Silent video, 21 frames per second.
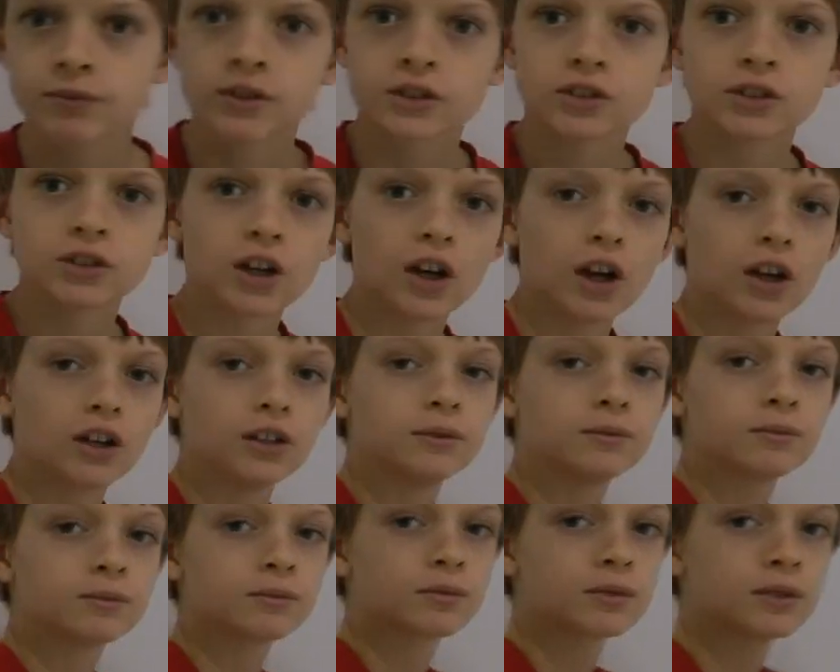So,
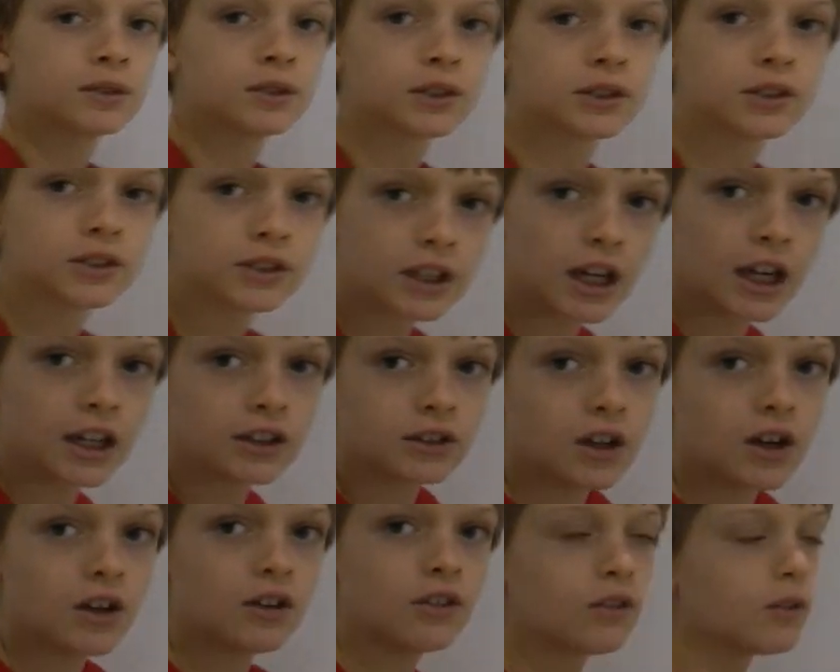to start
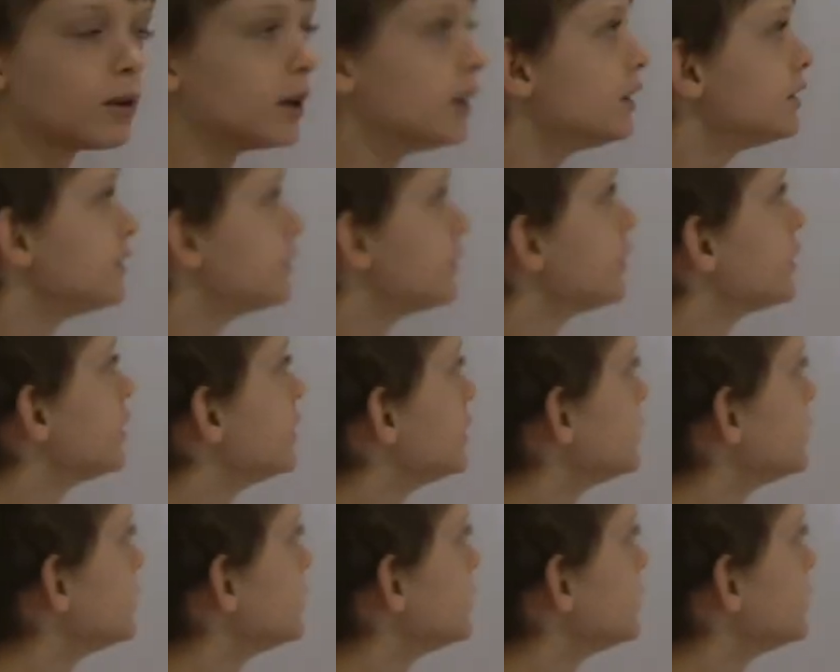off with,